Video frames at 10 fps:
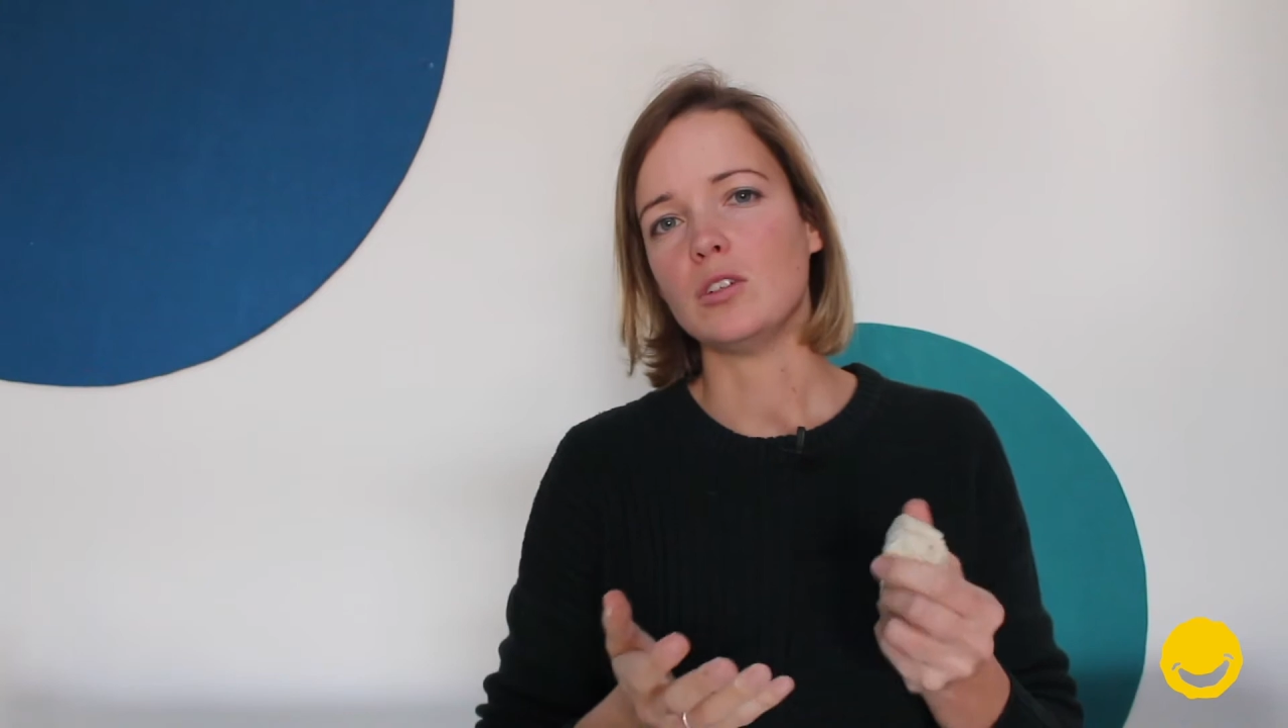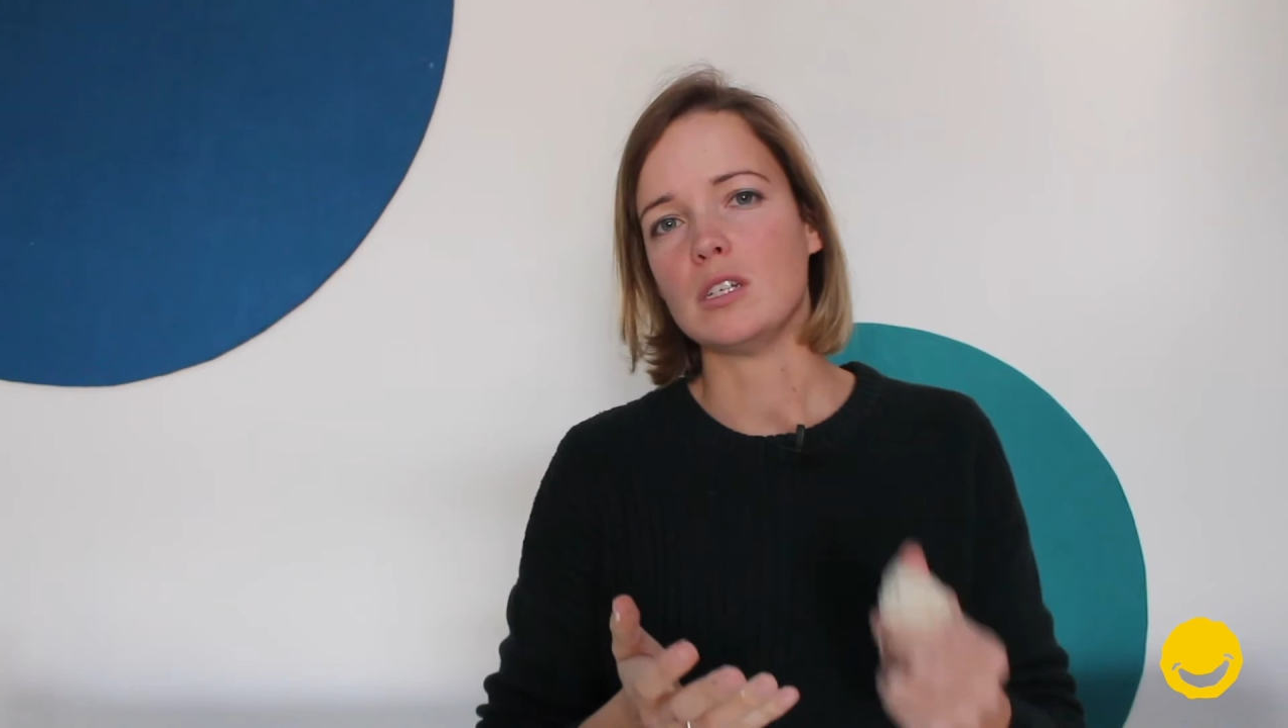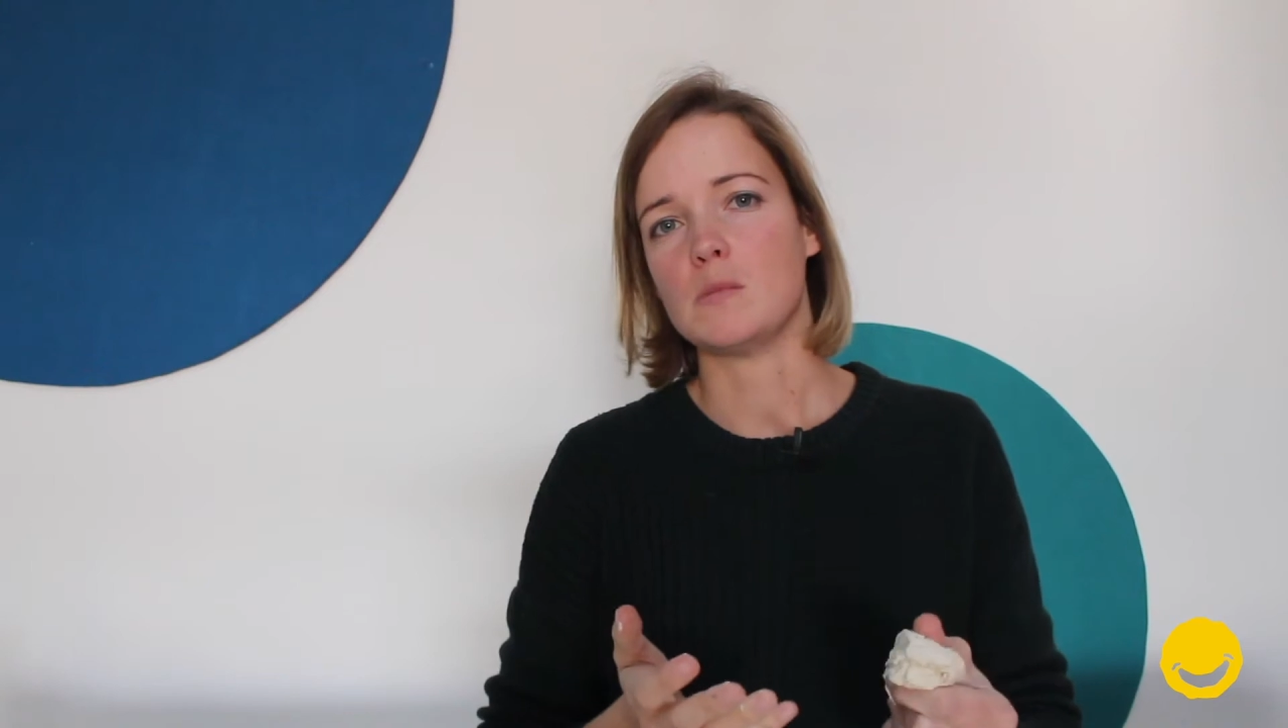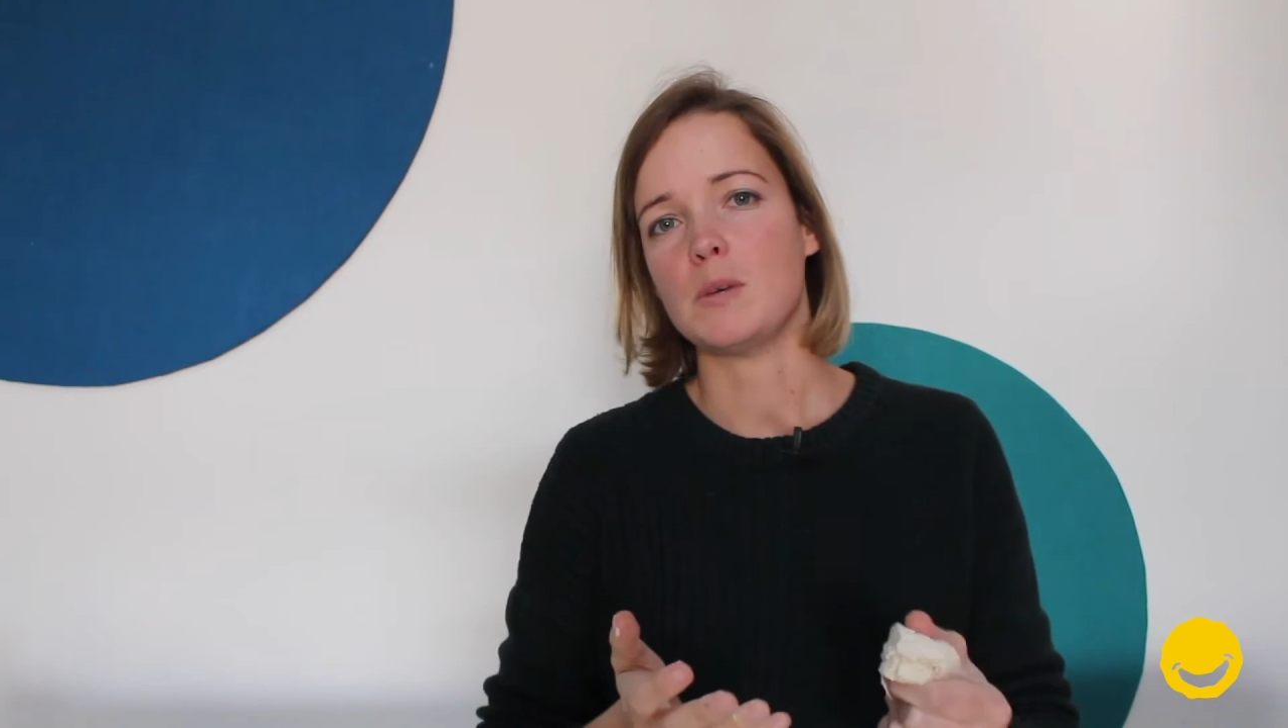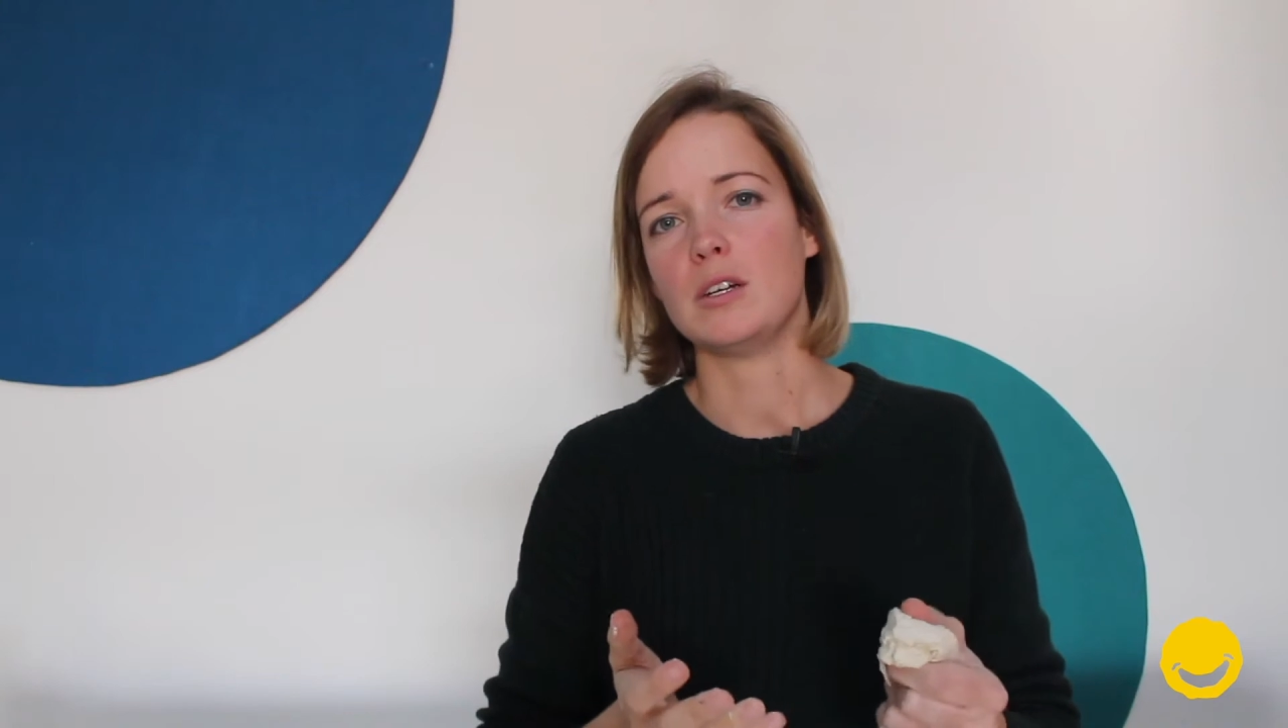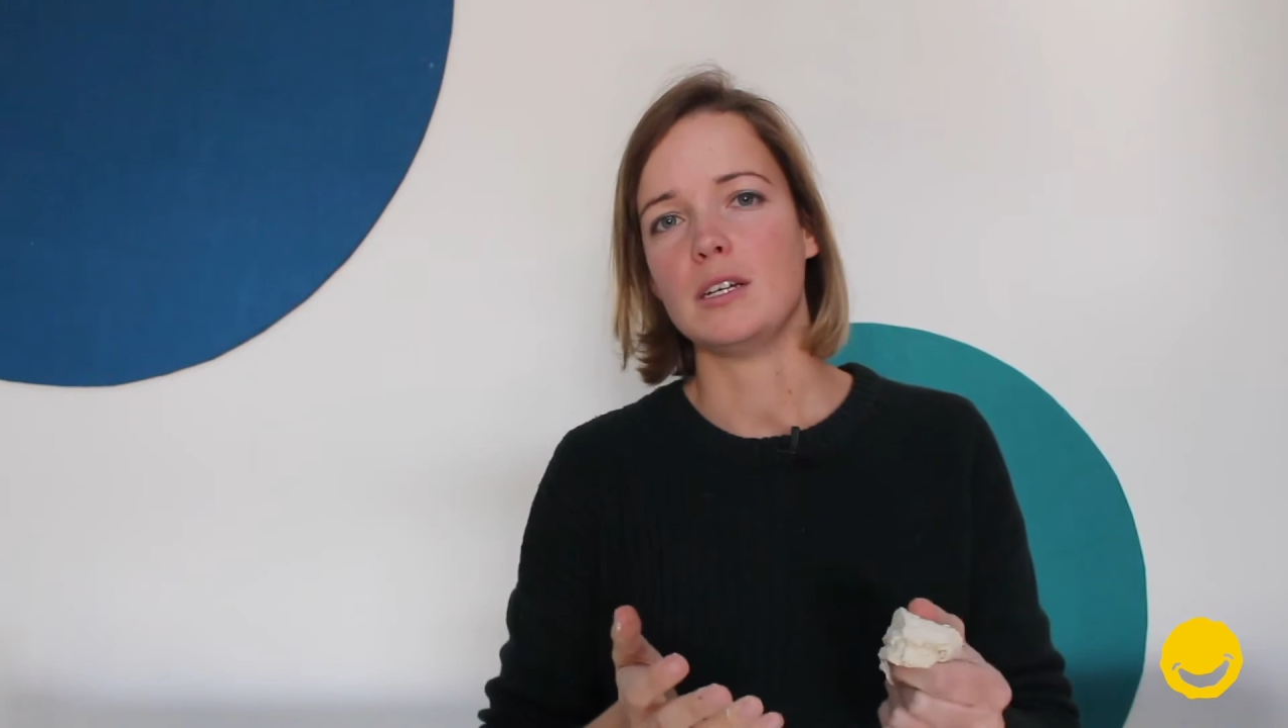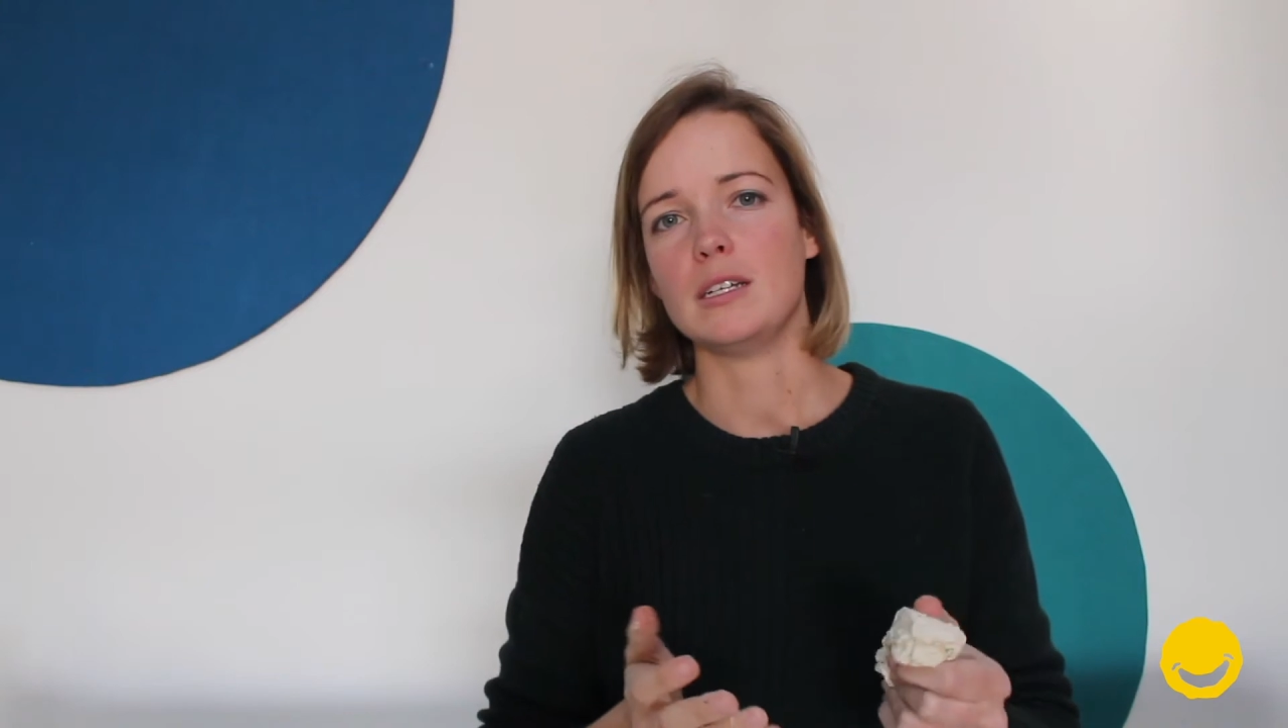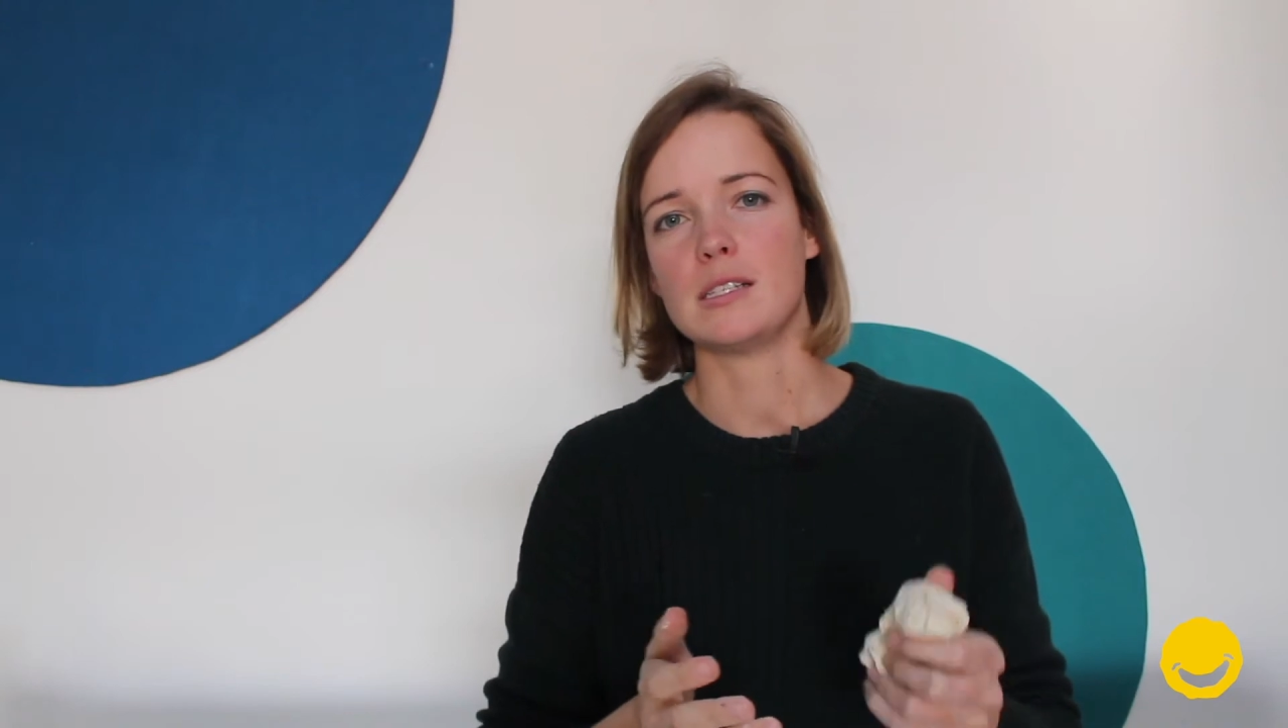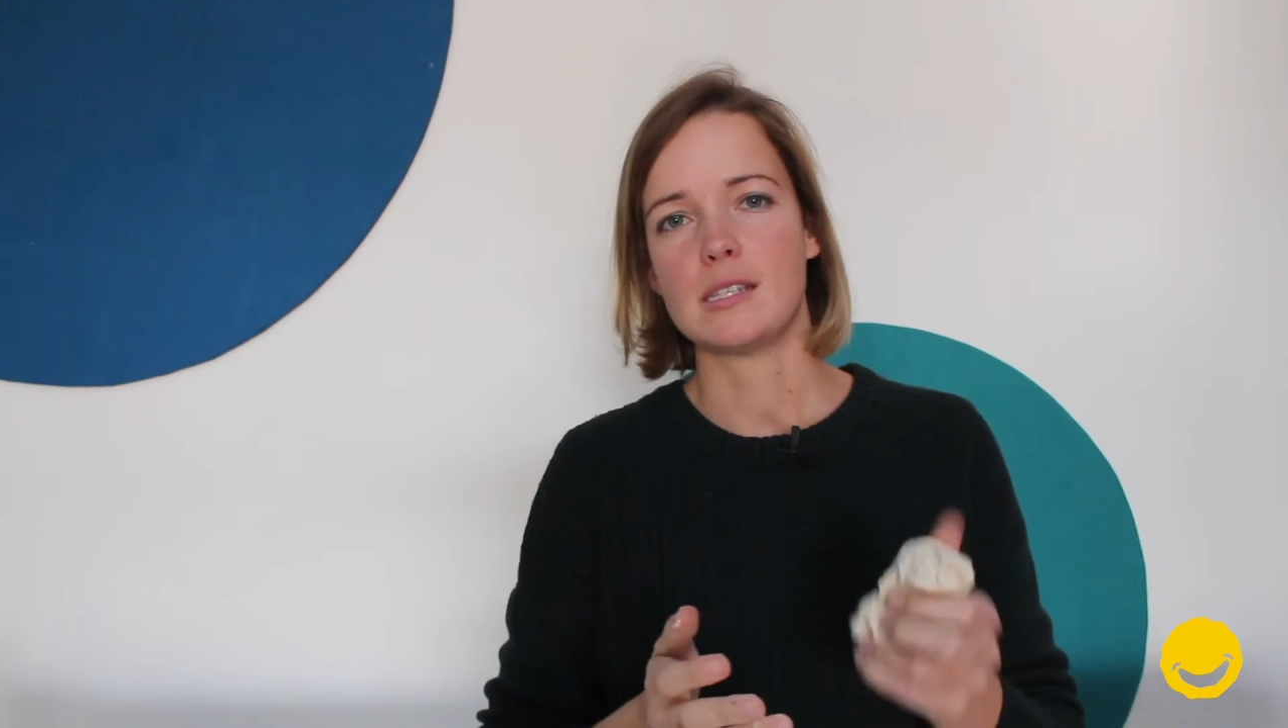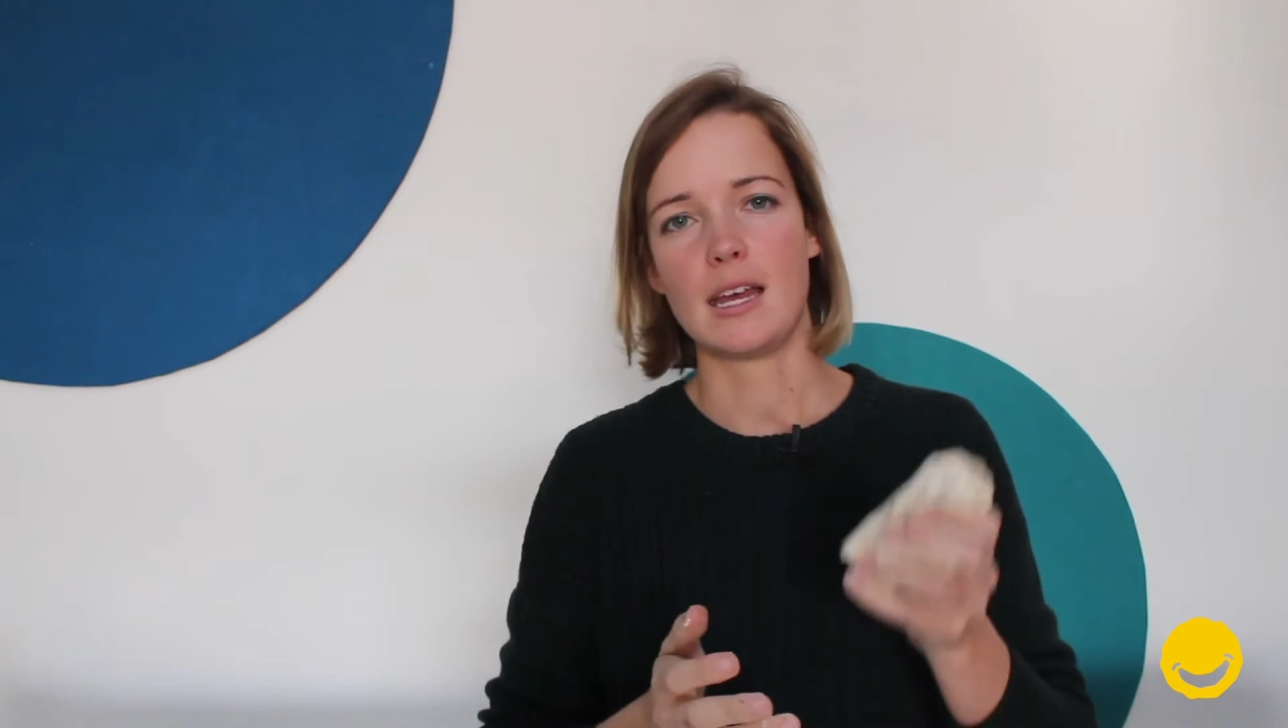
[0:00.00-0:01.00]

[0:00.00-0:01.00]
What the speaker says: experience,